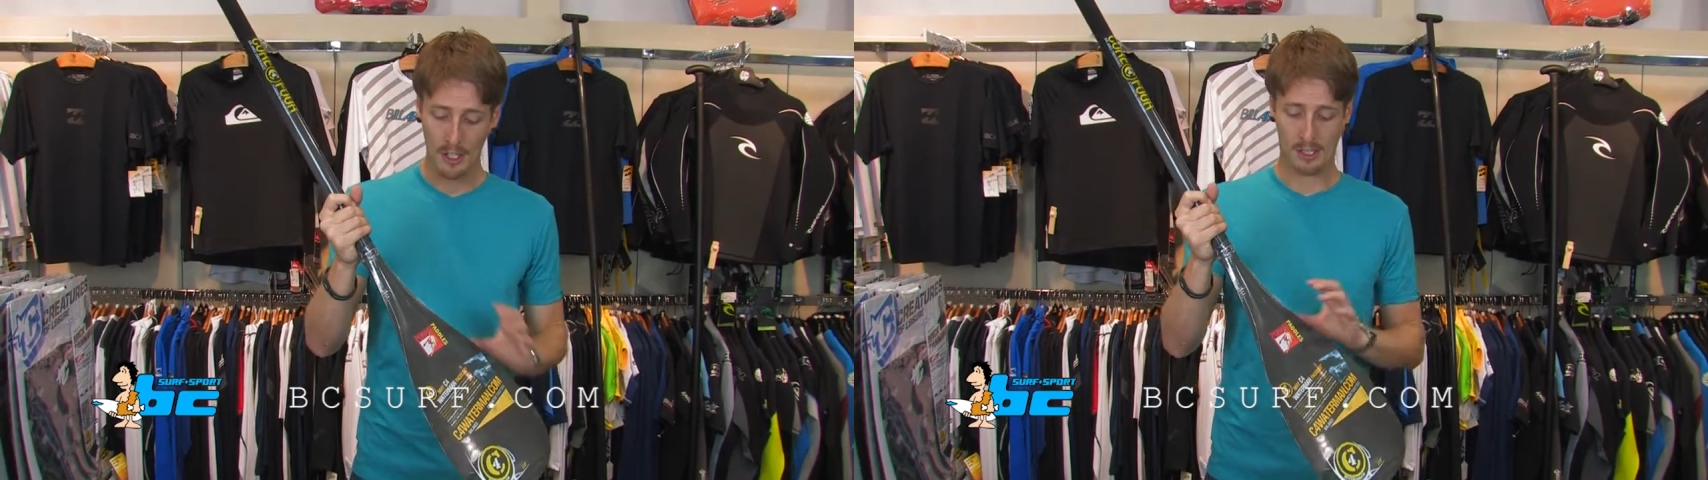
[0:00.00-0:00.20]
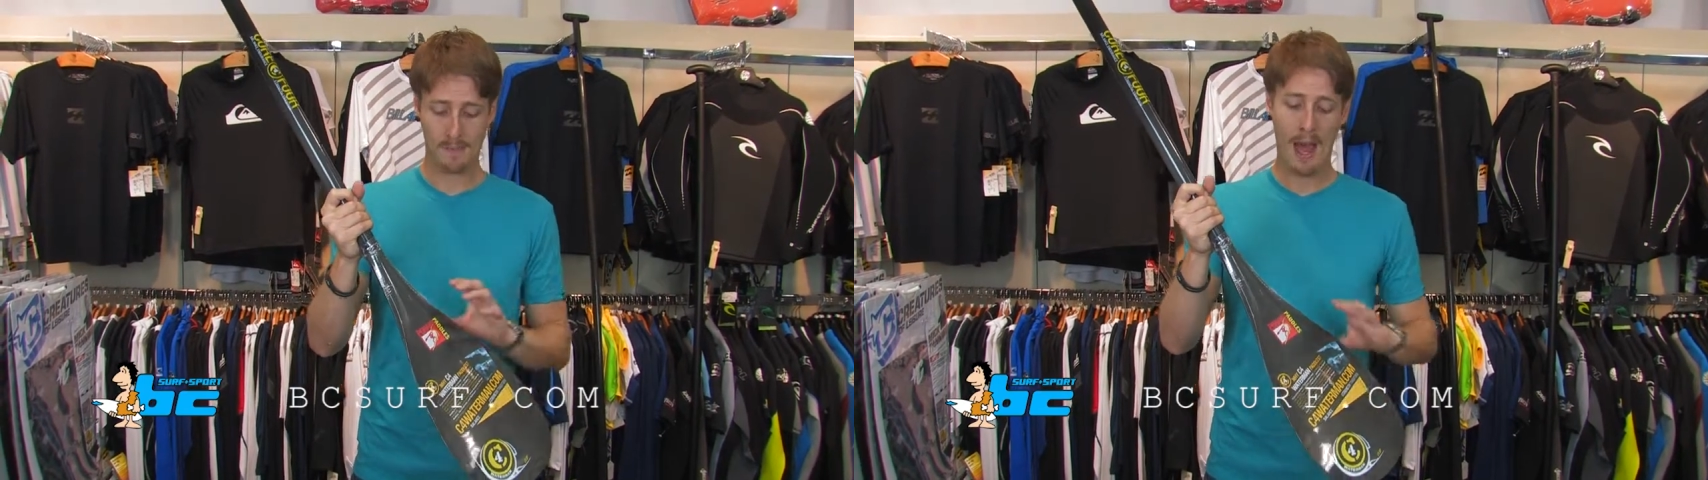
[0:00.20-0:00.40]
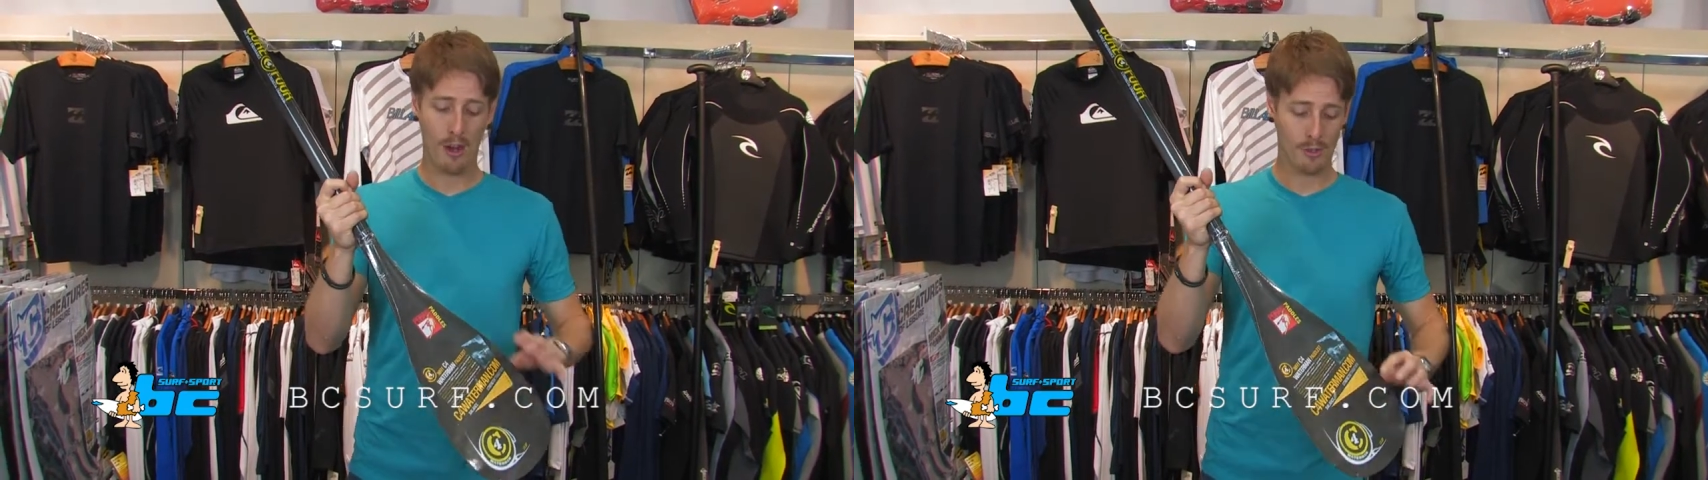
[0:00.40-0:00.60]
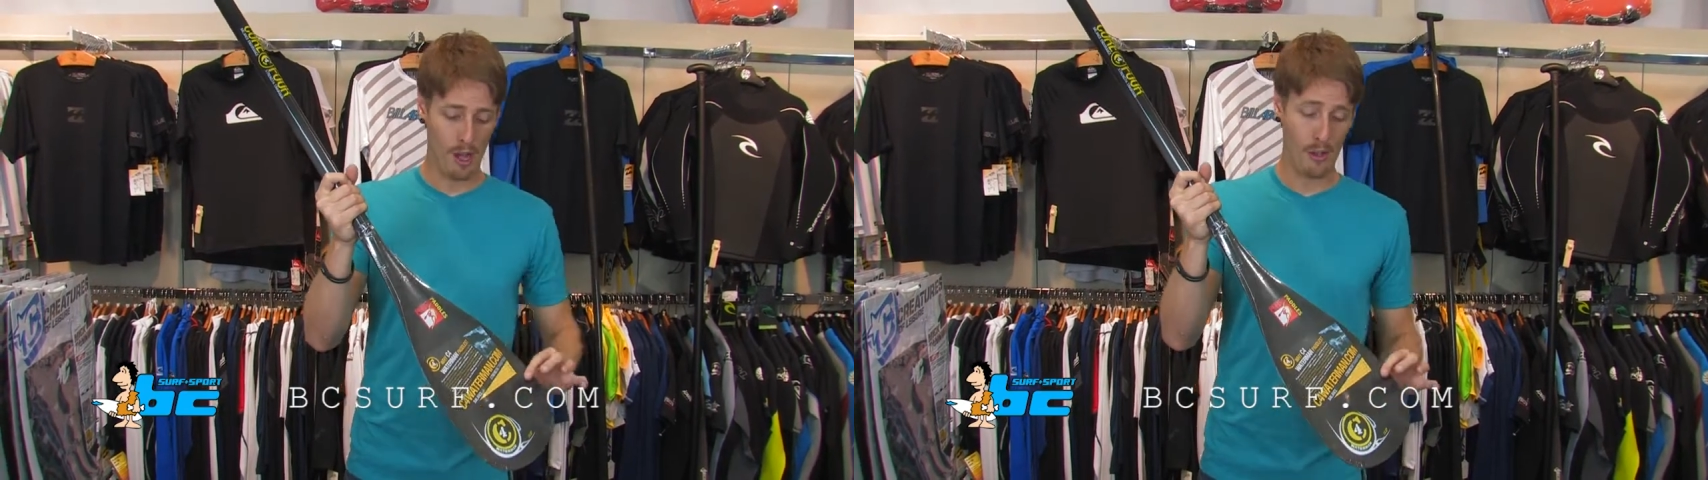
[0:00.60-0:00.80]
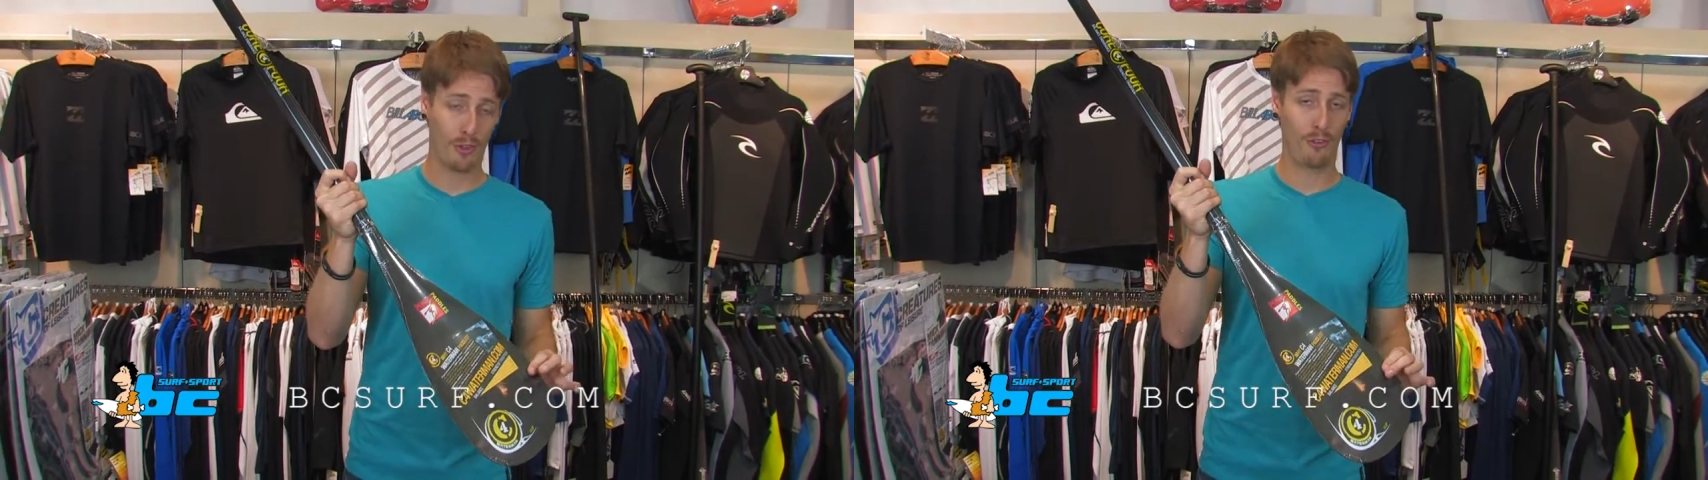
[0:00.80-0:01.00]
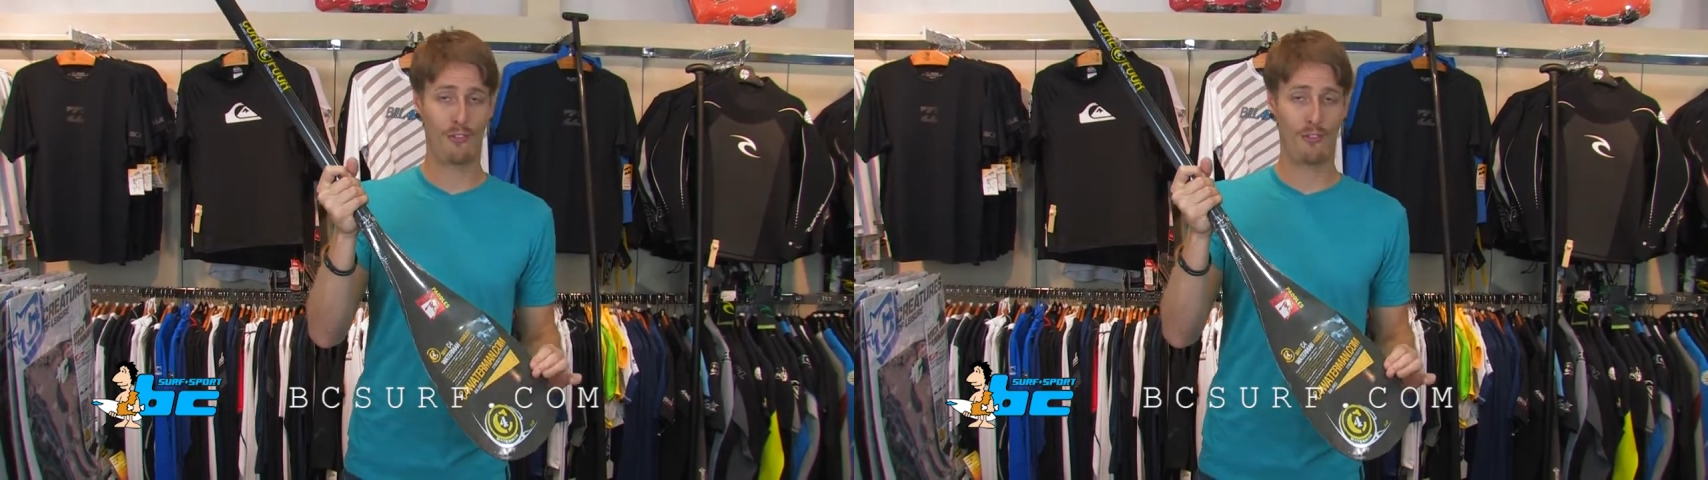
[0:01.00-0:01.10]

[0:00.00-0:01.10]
This paddle is also